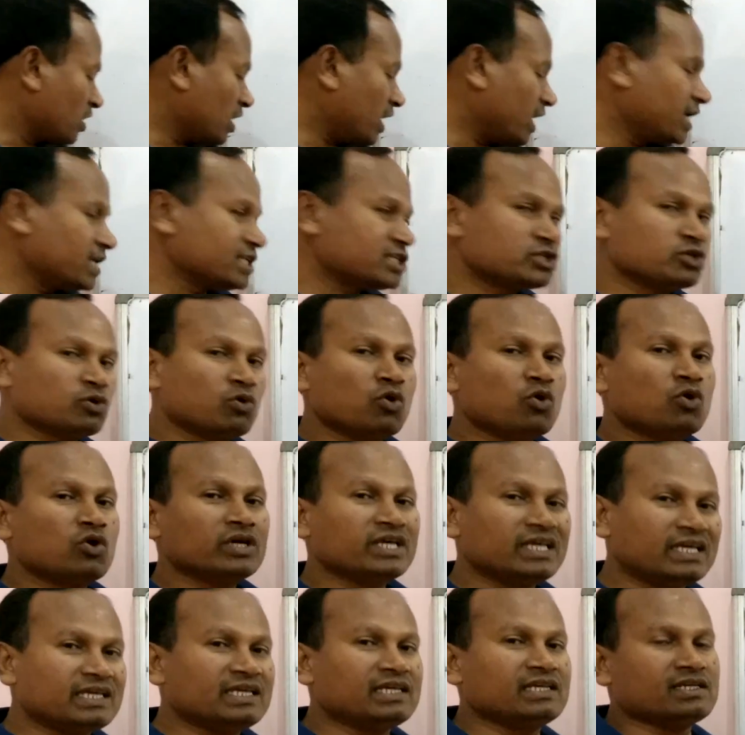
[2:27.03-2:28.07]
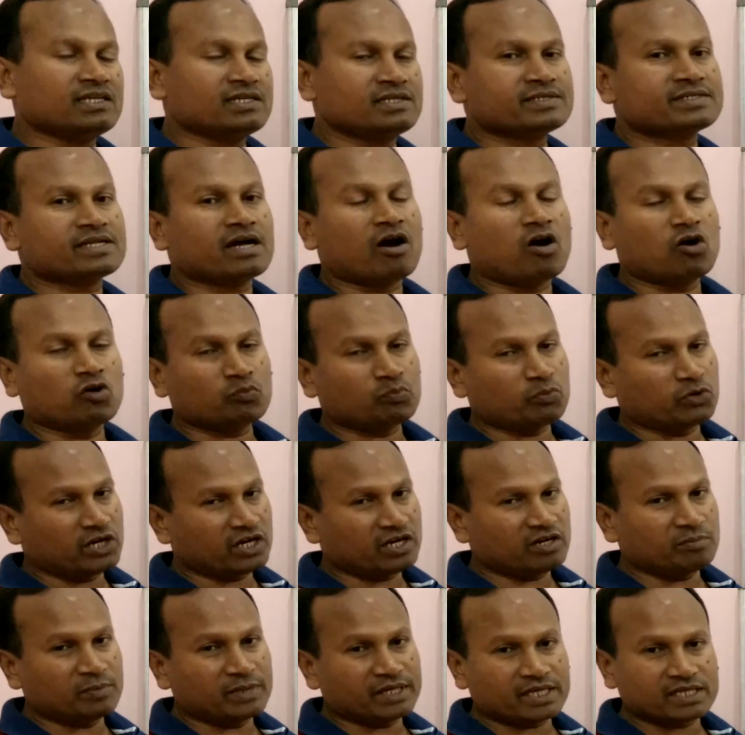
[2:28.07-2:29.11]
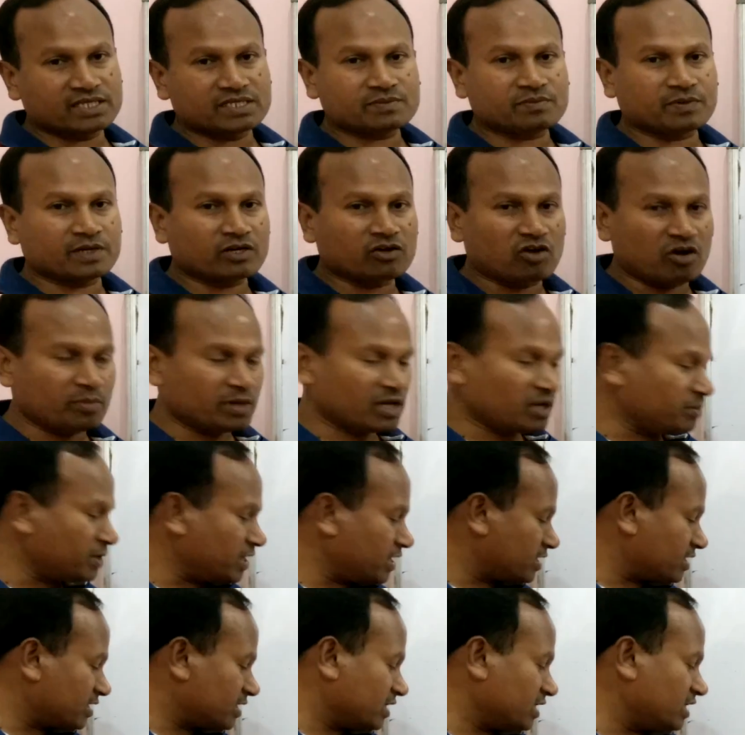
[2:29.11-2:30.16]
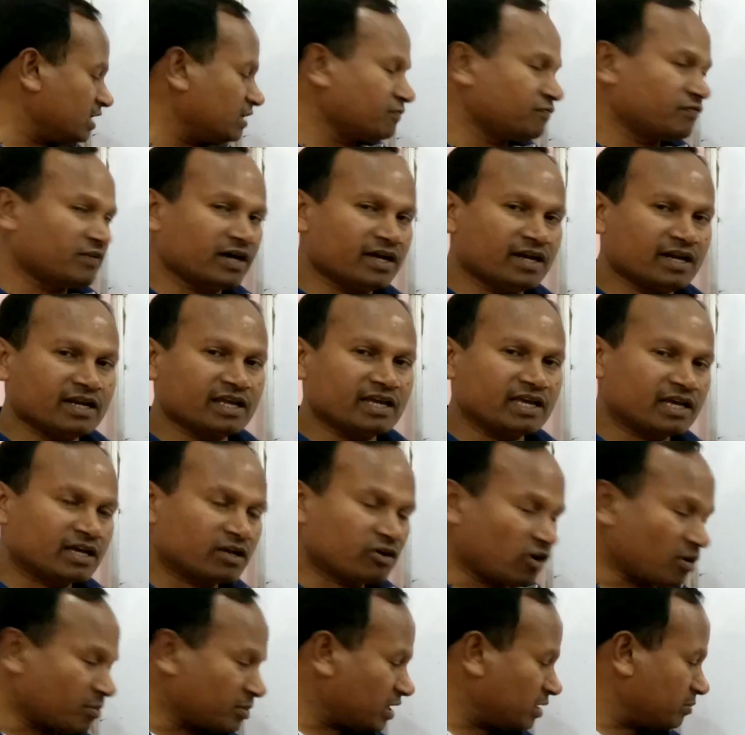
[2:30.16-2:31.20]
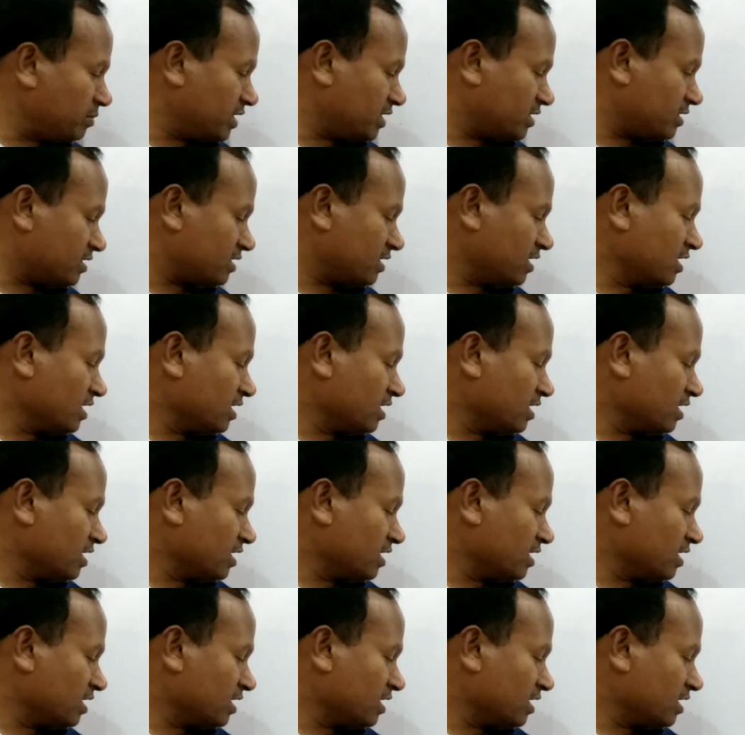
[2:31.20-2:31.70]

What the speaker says: HOE is output impedance for common emitter. E for common emitter.